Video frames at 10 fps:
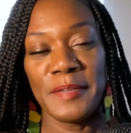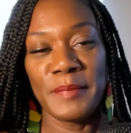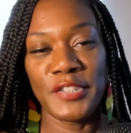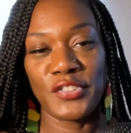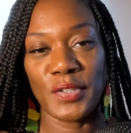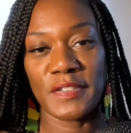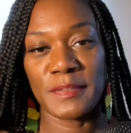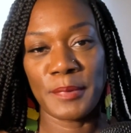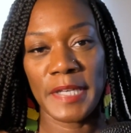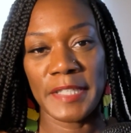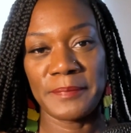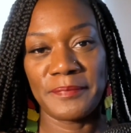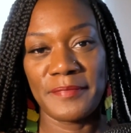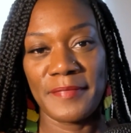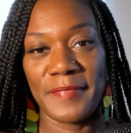Be sure to spread it.
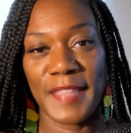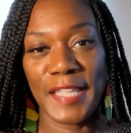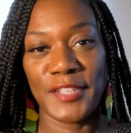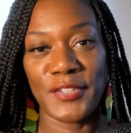Thank